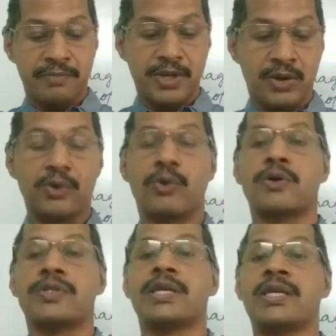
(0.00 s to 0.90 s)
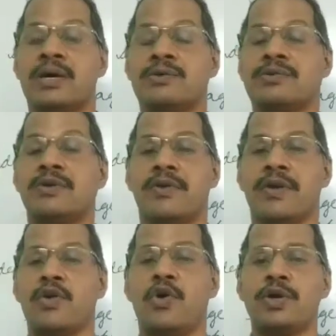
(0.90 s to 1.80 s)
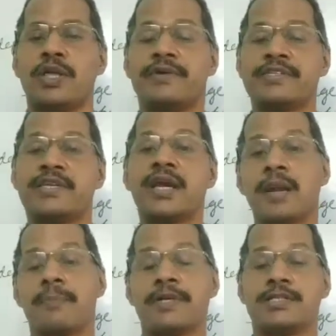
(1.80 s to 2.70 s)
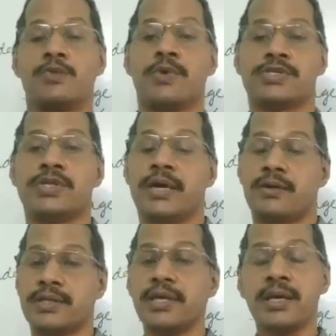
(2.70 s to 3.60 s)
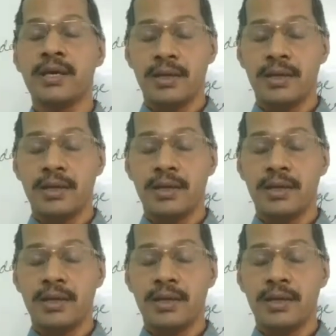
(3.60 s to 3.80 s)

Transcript: below on the ground. Okay, not even single person was there on the